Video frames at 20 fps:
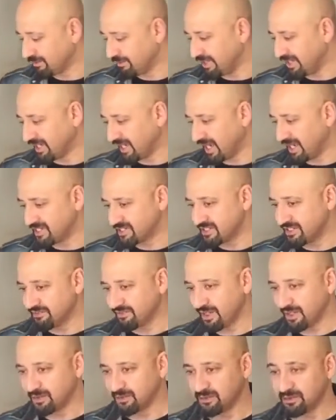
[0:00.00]
being asked
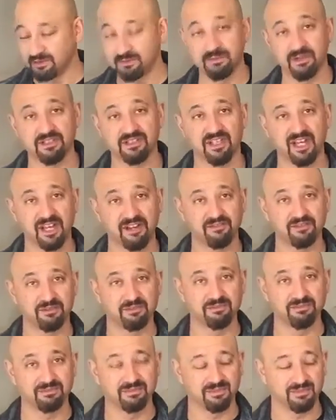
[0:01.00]
if I'll, aside
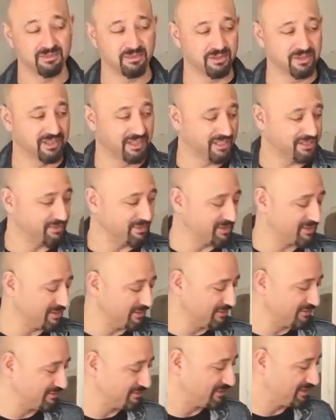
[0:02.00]
from doing the literary
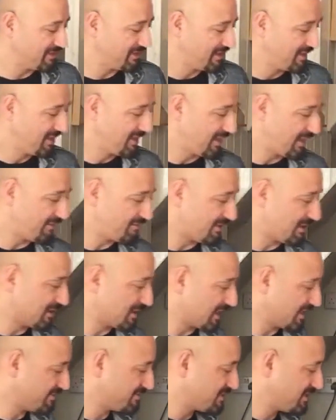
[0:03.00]
stuff, if
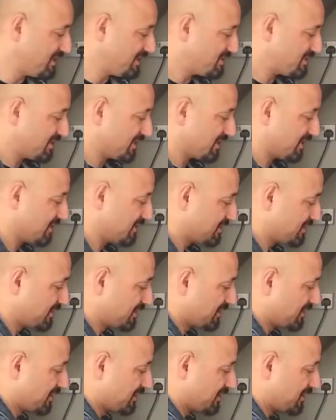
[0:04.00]
I'll kind of teach a
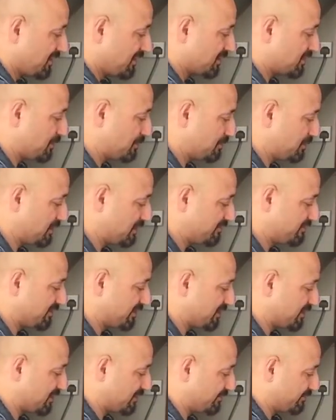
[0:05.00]
couple of
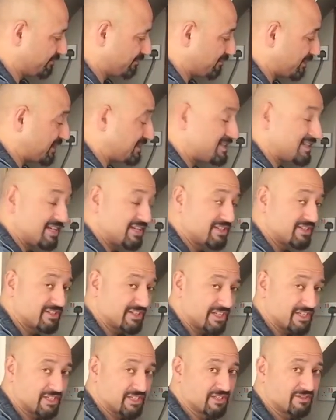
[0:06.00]
meditation
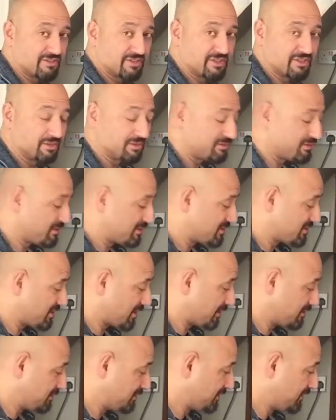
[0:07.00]
sessions for children.
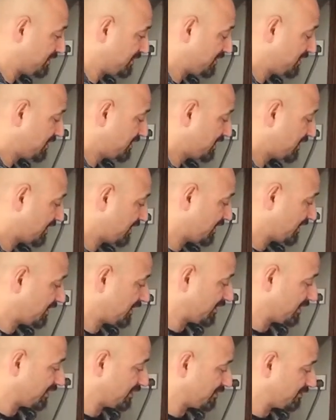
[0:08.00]
So
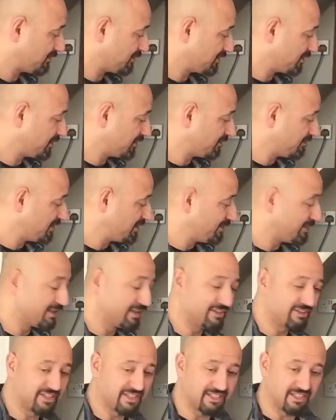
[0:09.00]
we're going to be
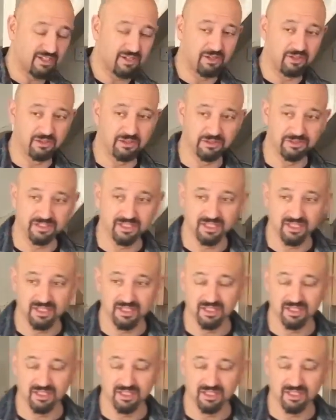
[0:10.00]
doing a thing called